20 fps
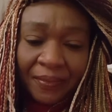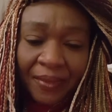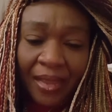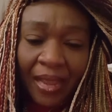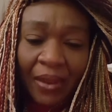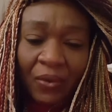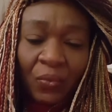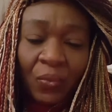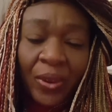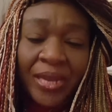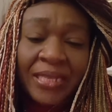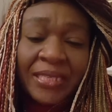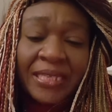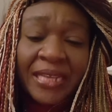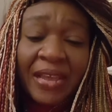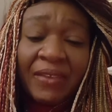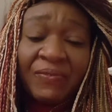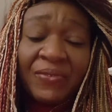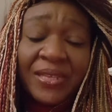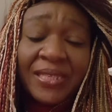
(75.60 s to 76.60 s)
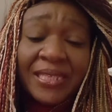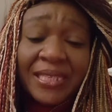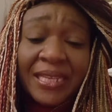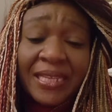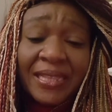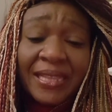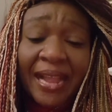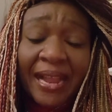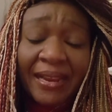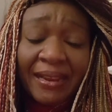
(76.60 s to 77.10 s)
And when David
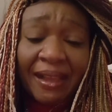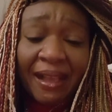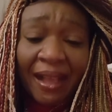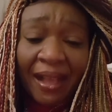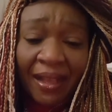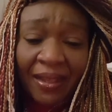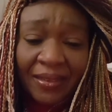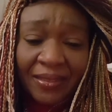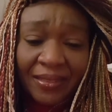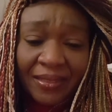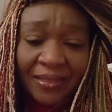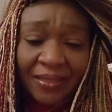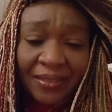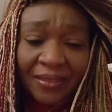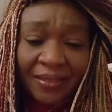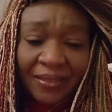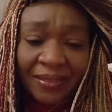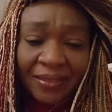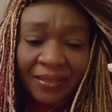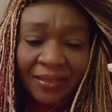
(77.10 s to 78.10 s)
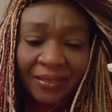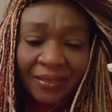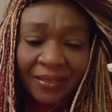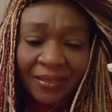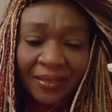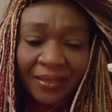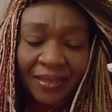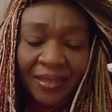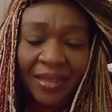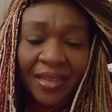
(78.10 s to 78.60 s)
did that act,
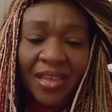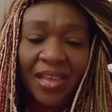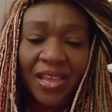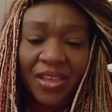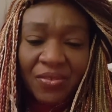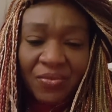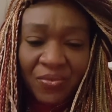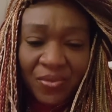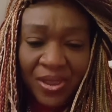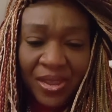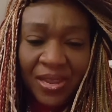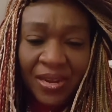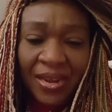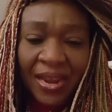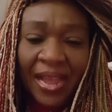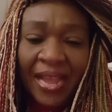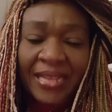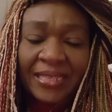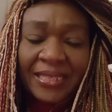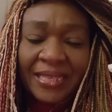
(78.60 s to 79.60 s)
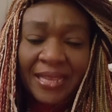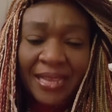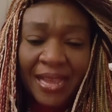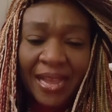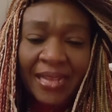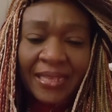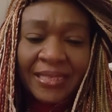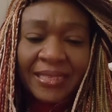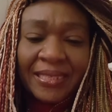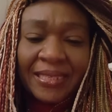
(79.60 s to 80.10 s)
he realized he
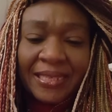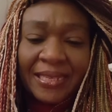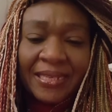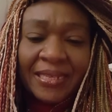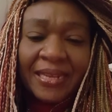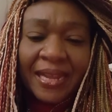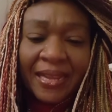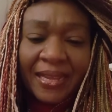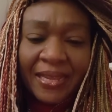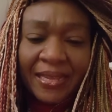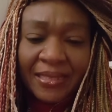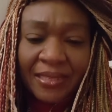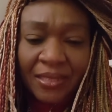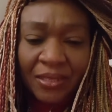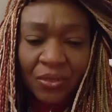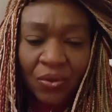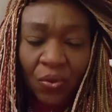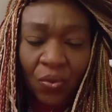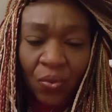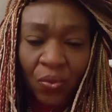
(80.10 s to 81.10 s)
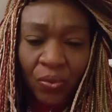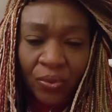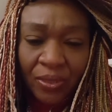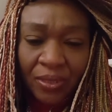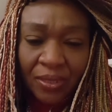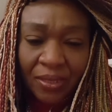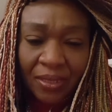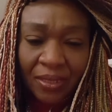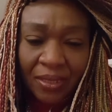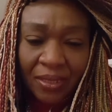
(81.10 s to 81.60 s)
had sinned against God.
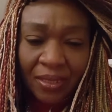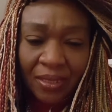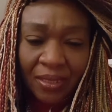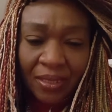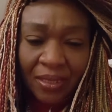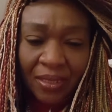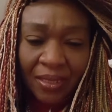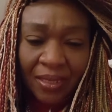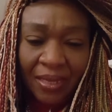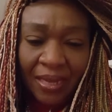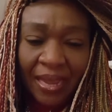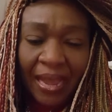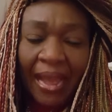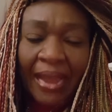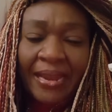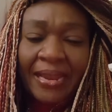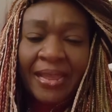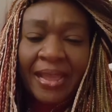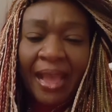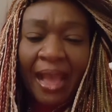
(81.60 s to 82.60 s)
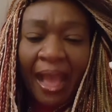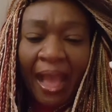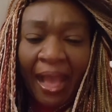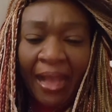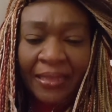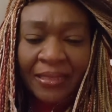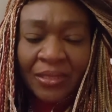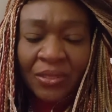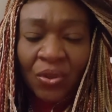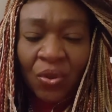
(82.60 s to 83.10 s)
And he
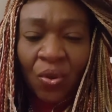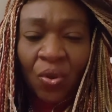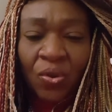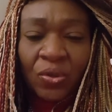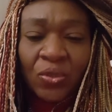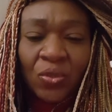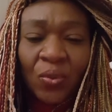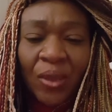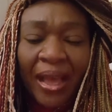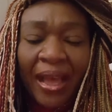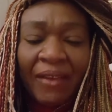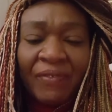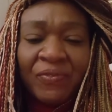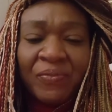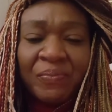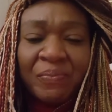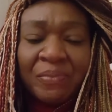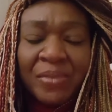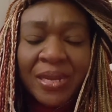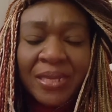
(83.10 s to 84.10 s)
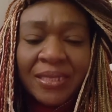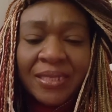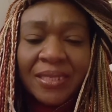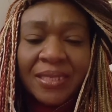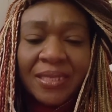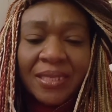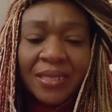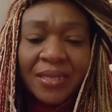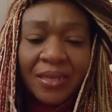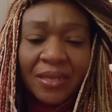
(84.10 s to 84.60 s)
asked God to have
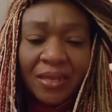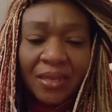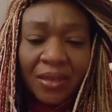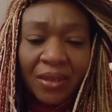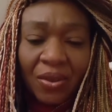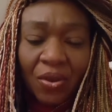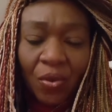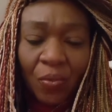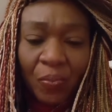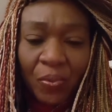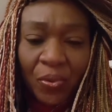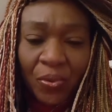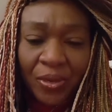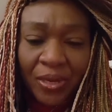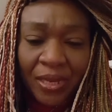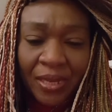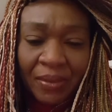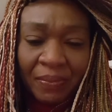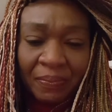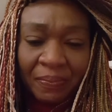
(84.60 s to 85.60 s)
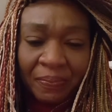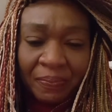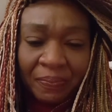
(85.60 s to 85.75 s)
mercy upon him.